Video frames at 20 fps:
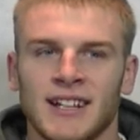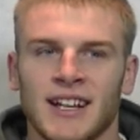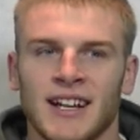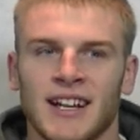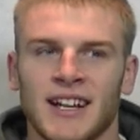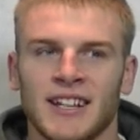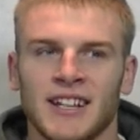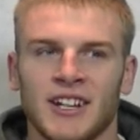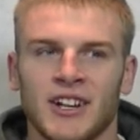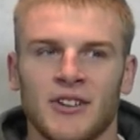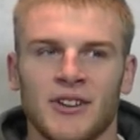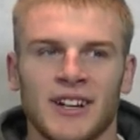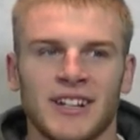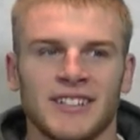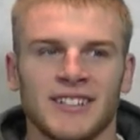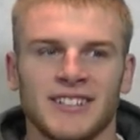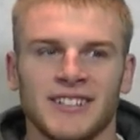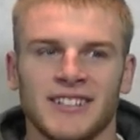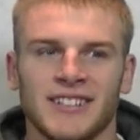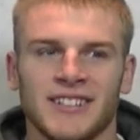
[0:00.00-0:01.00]

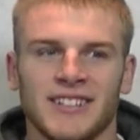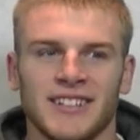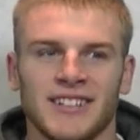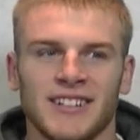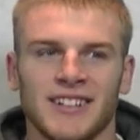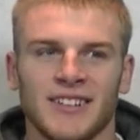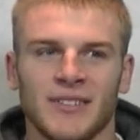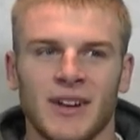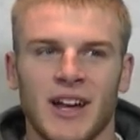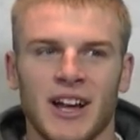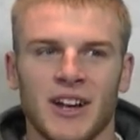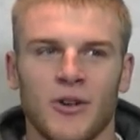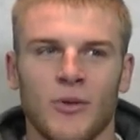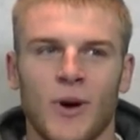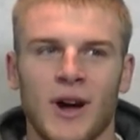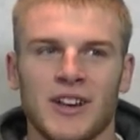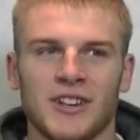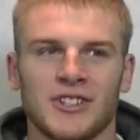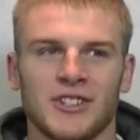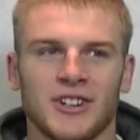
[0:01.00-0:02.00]
I'm not
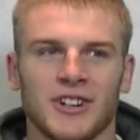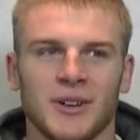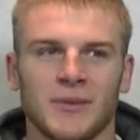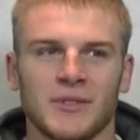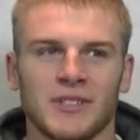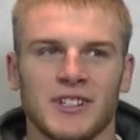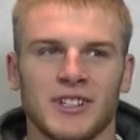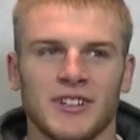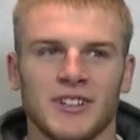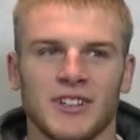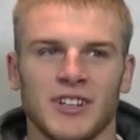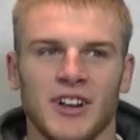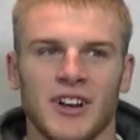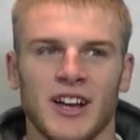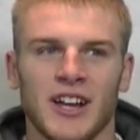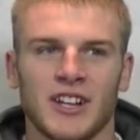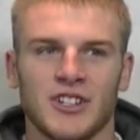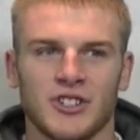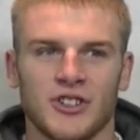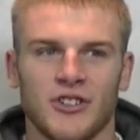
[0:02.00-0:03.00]
quite sure. I'm still, I
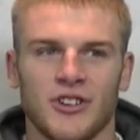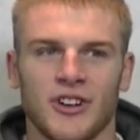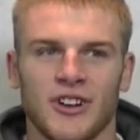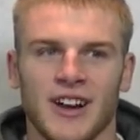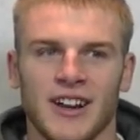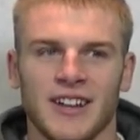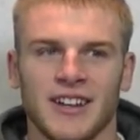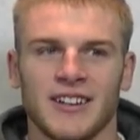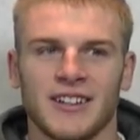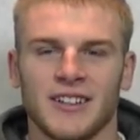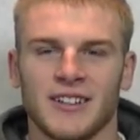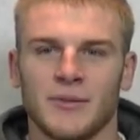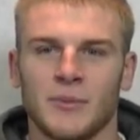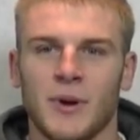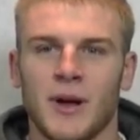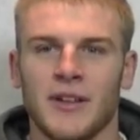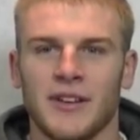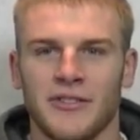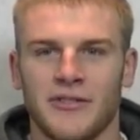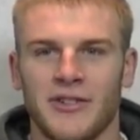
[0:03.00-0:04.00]
got a junior. I need to
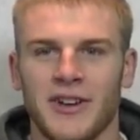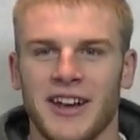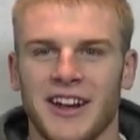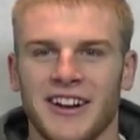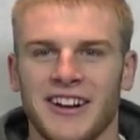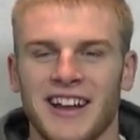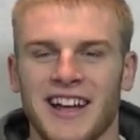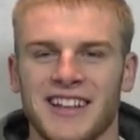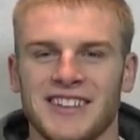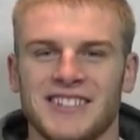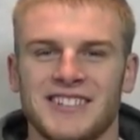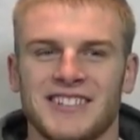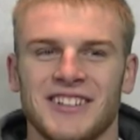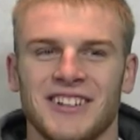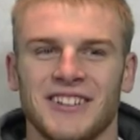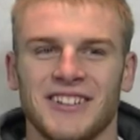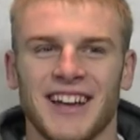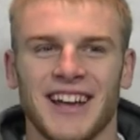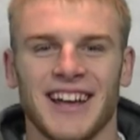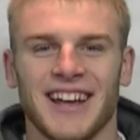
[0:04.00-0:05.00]
probably figure it out
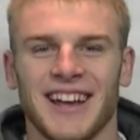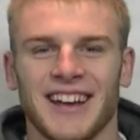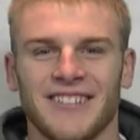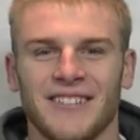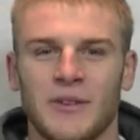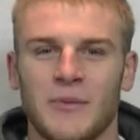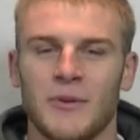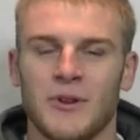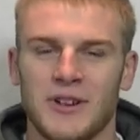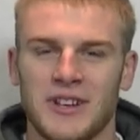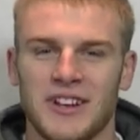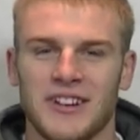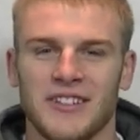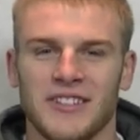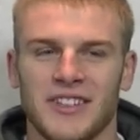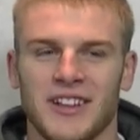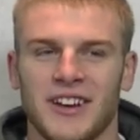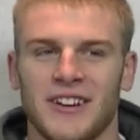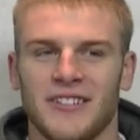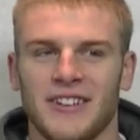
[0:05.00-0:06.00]
soon. I got one more
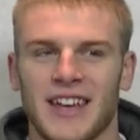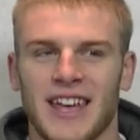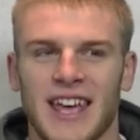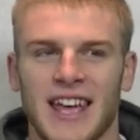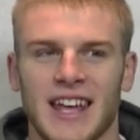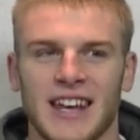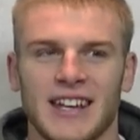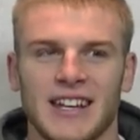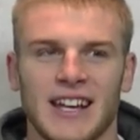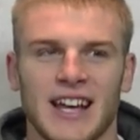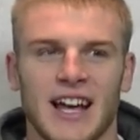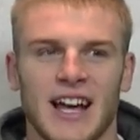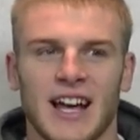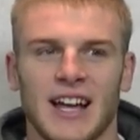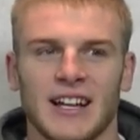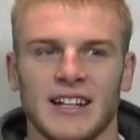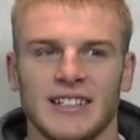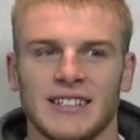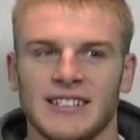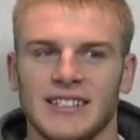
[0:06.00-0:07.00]
year though, and
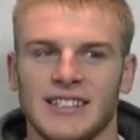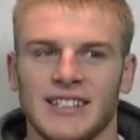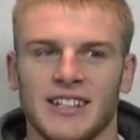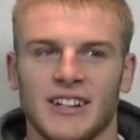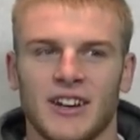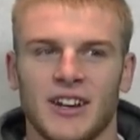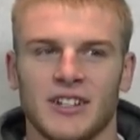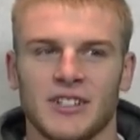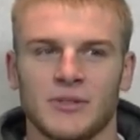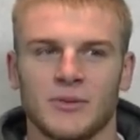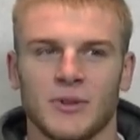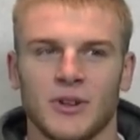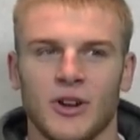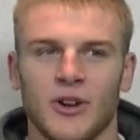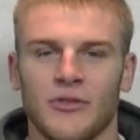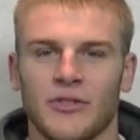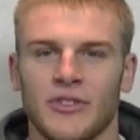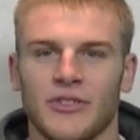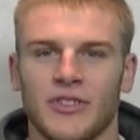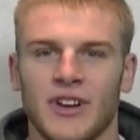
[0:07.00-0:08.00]
I just want to
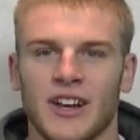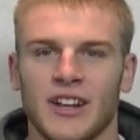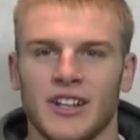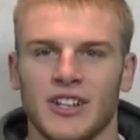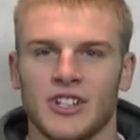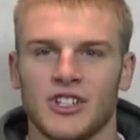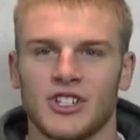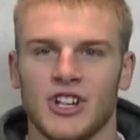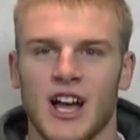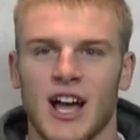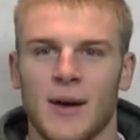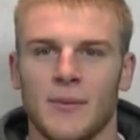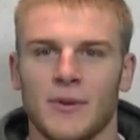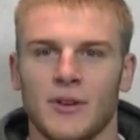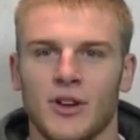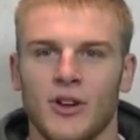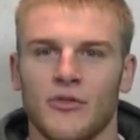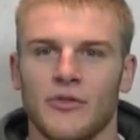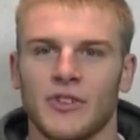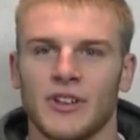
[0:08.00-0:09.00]
hopefully find a good job,
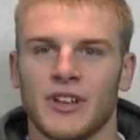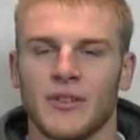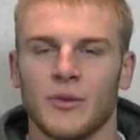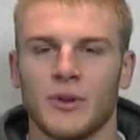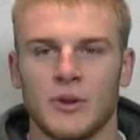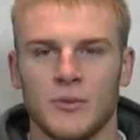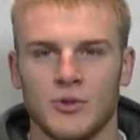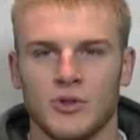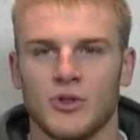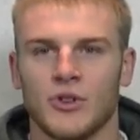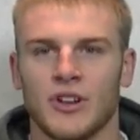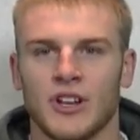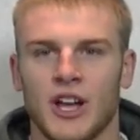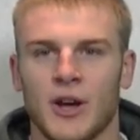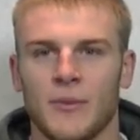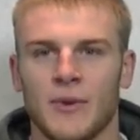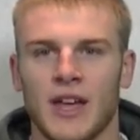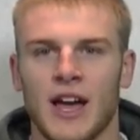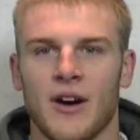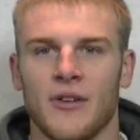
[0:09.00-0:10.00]
and hopefully William Jewell can
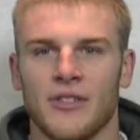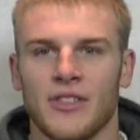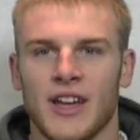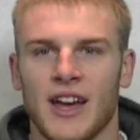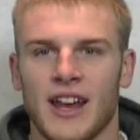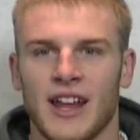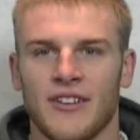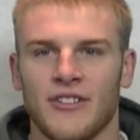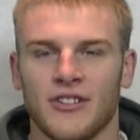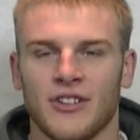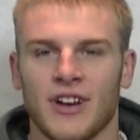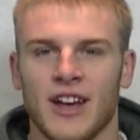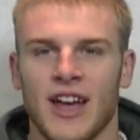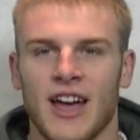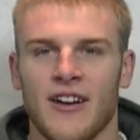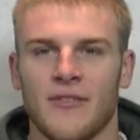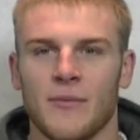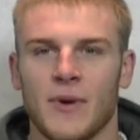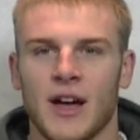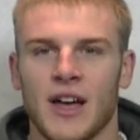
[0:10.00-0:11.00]
help me out with that after I
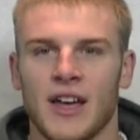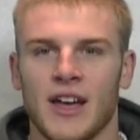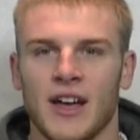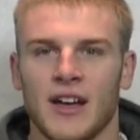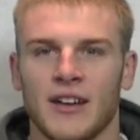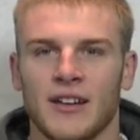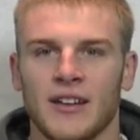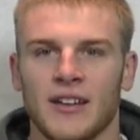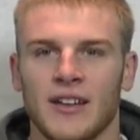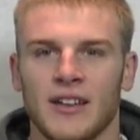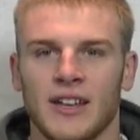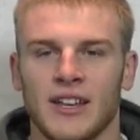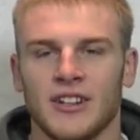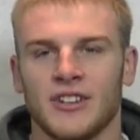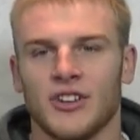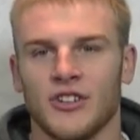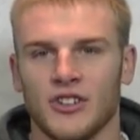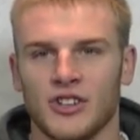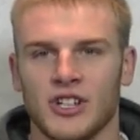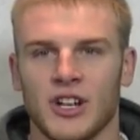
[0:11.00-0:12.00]
have my
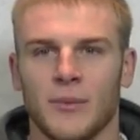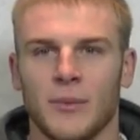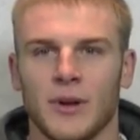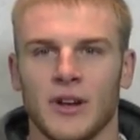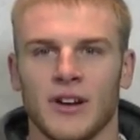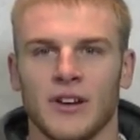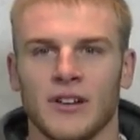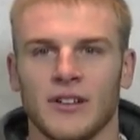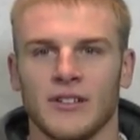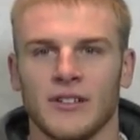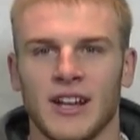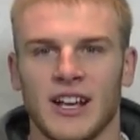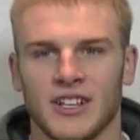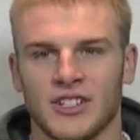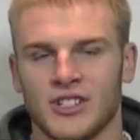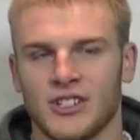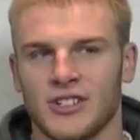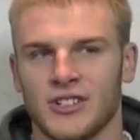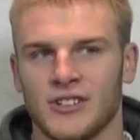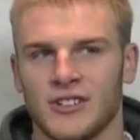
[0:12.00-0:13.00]
internship here
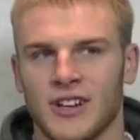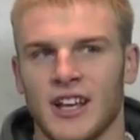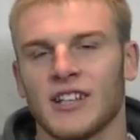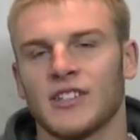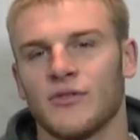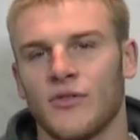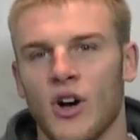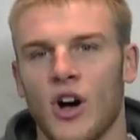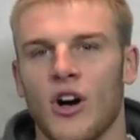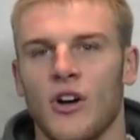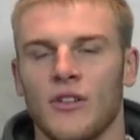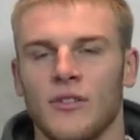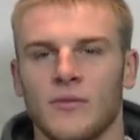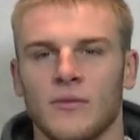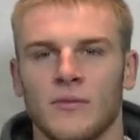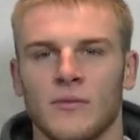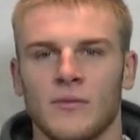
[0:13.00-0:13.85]
next fall.